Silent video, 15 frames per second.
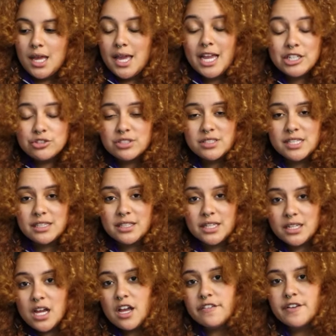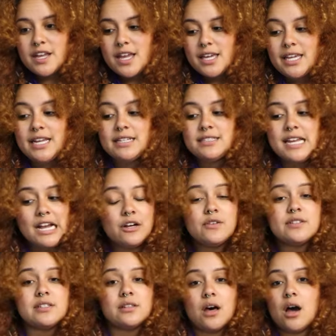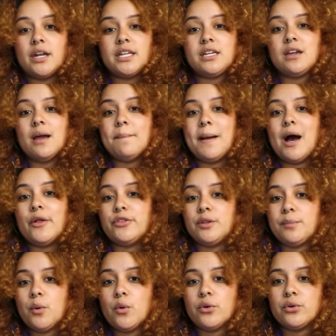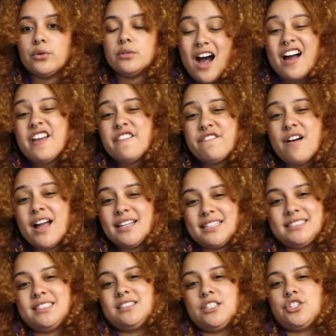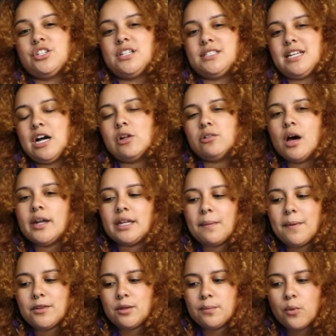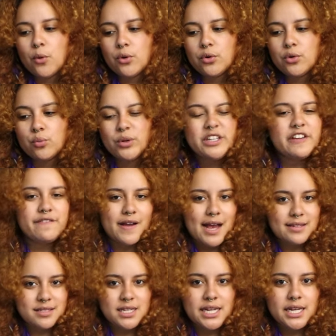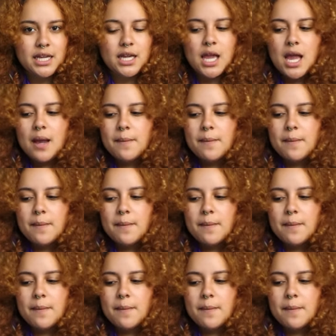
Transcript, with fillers: Interestingly enough, he tells Lottie about the portal. I find his decision to tell Lottie about the portal really fascinating